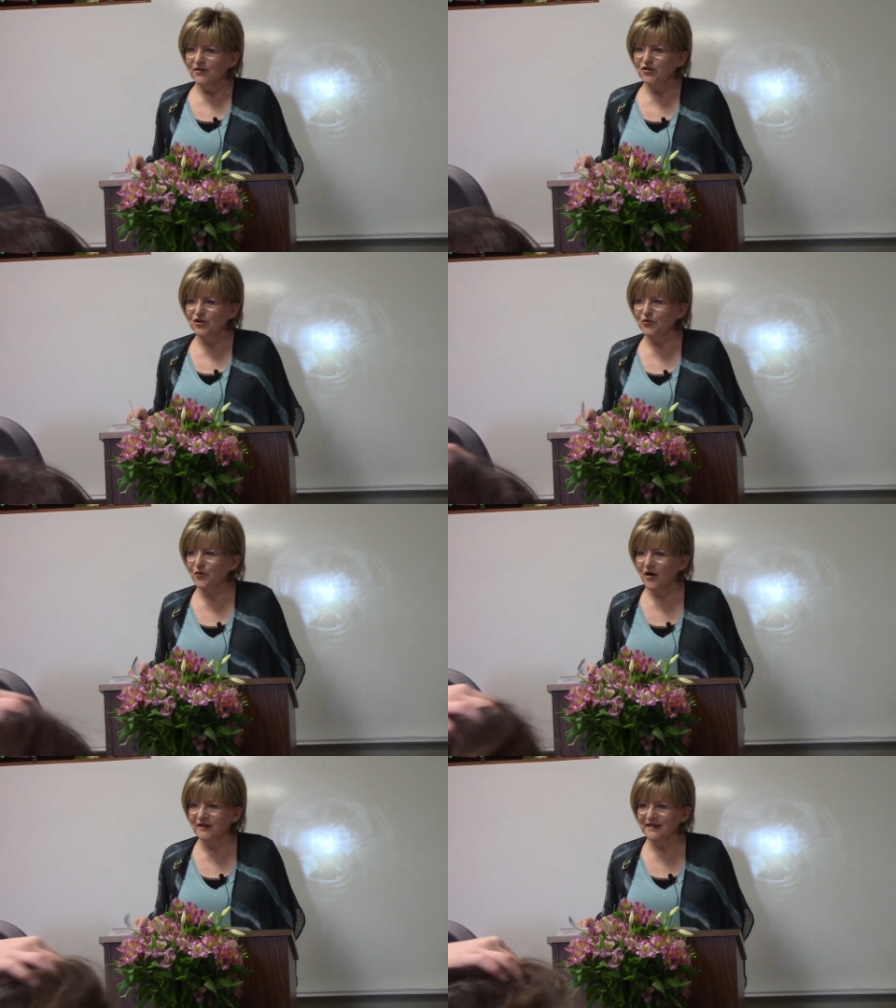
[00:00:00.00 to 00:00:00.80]
Shi
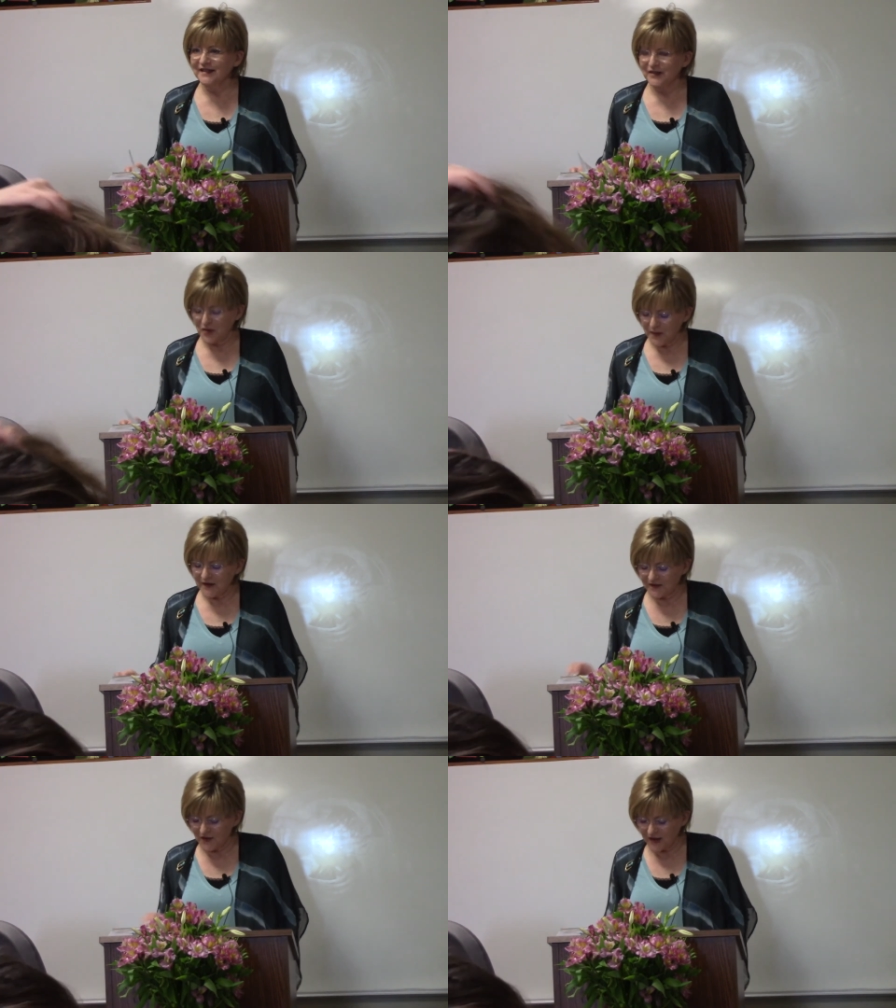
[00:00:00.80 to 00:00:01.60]
Huangdi, a little
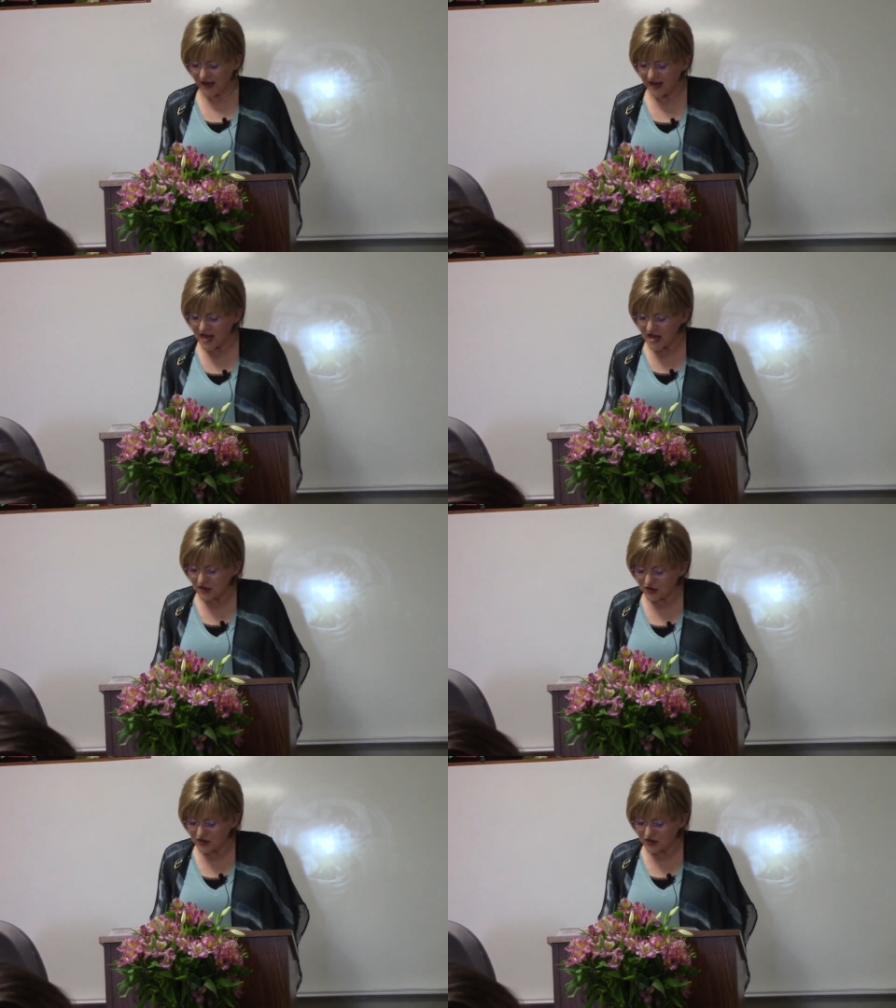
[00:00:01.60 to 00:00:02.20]
better? Okay.